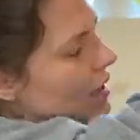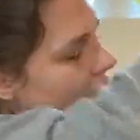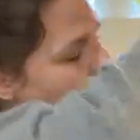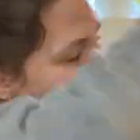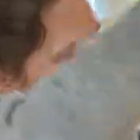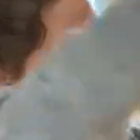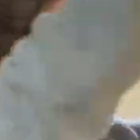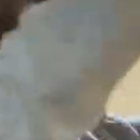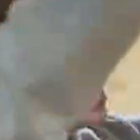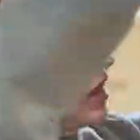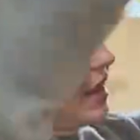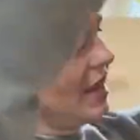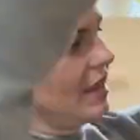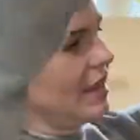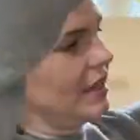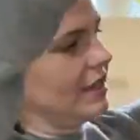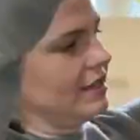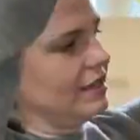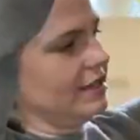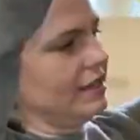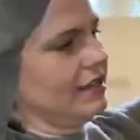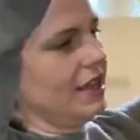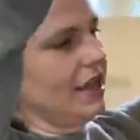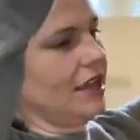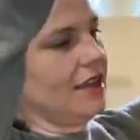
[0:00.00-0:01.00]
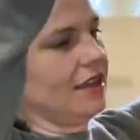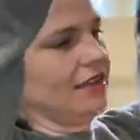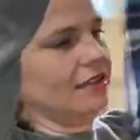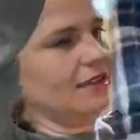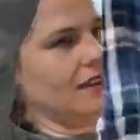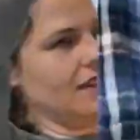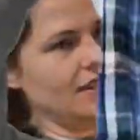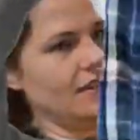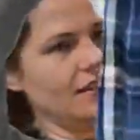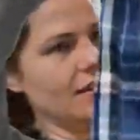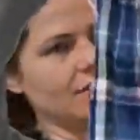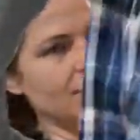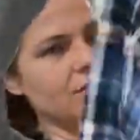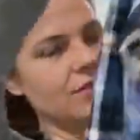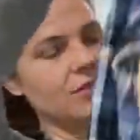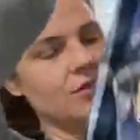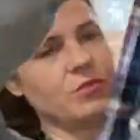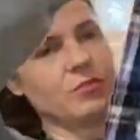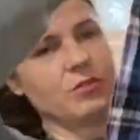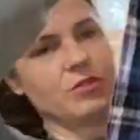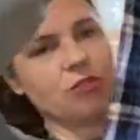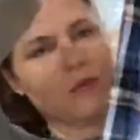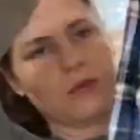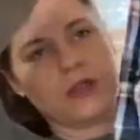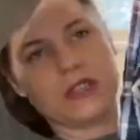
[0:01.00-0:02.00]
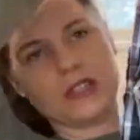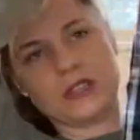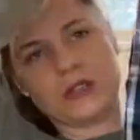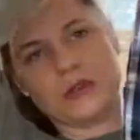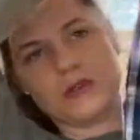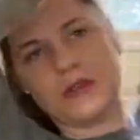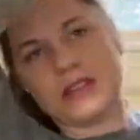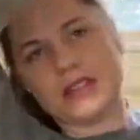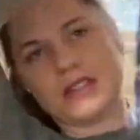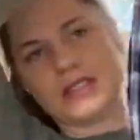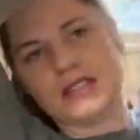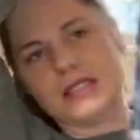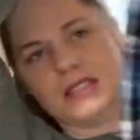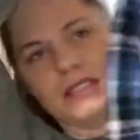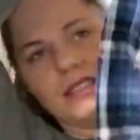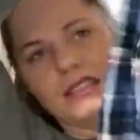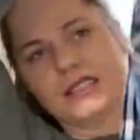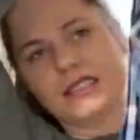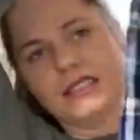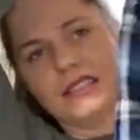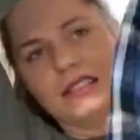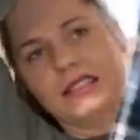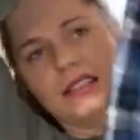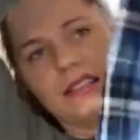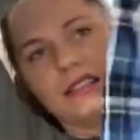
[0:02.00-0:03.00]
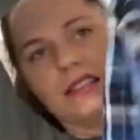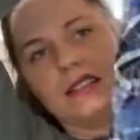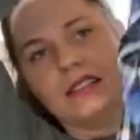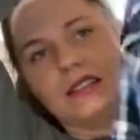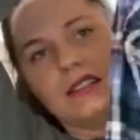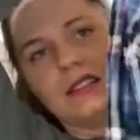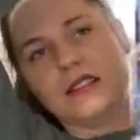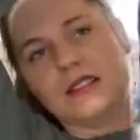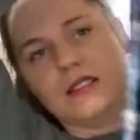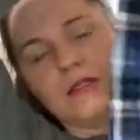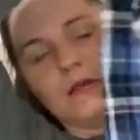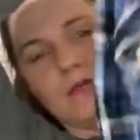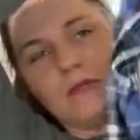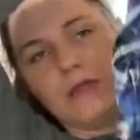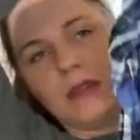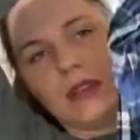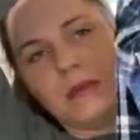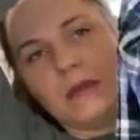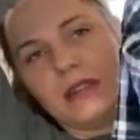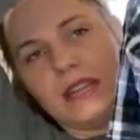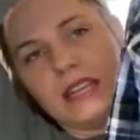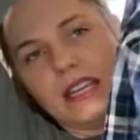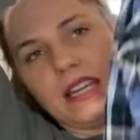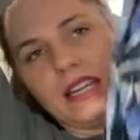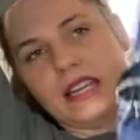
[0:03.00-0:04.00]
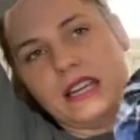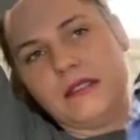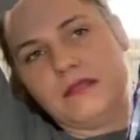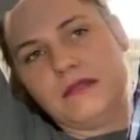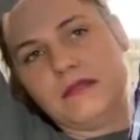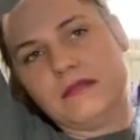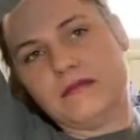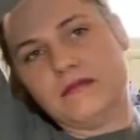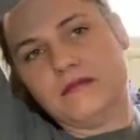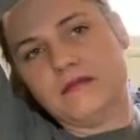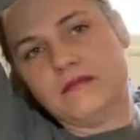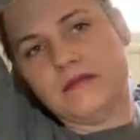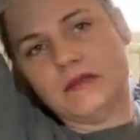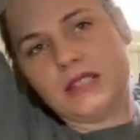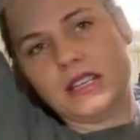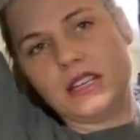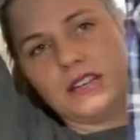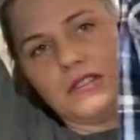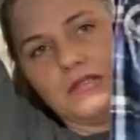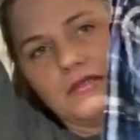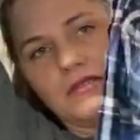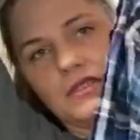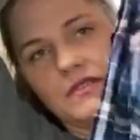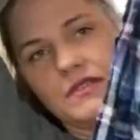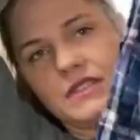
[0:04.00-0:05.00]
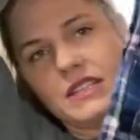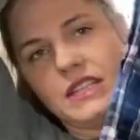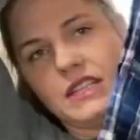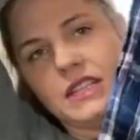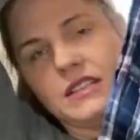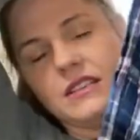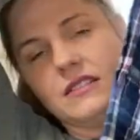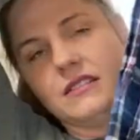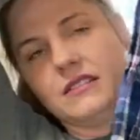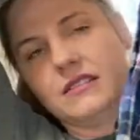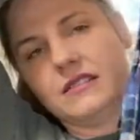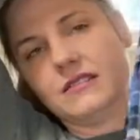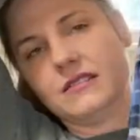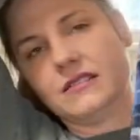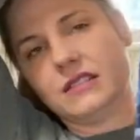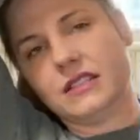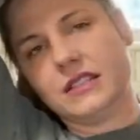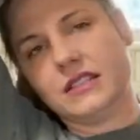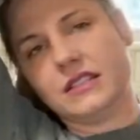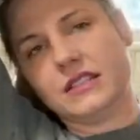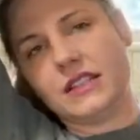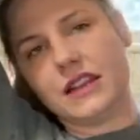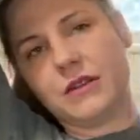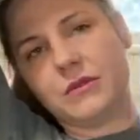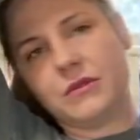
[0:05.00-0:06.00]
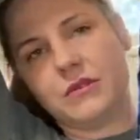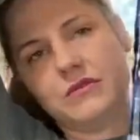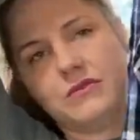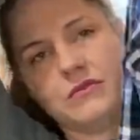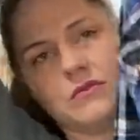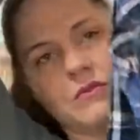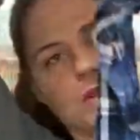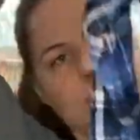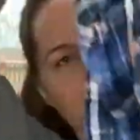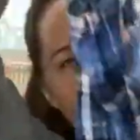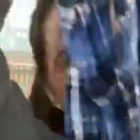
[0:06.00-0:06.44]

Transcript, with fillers: And yeah, nothing super special about this. Maybe again, 10 or 15, list that one for.